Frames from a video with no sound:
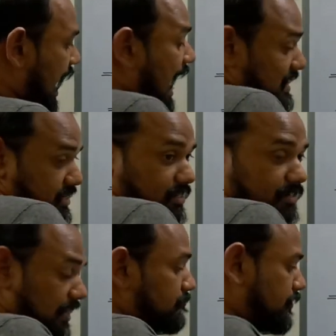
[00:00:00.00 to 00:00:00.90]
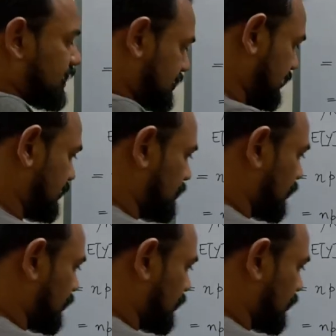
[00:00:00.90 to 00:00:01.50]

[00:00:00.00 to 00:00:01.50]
at infinity,